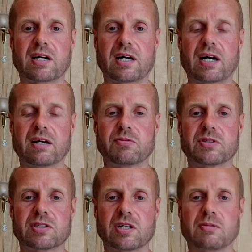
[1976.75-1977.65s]
I, I
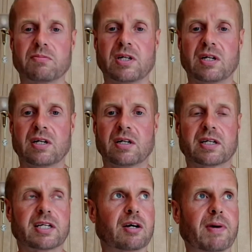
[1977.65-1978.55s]
was, um, you know,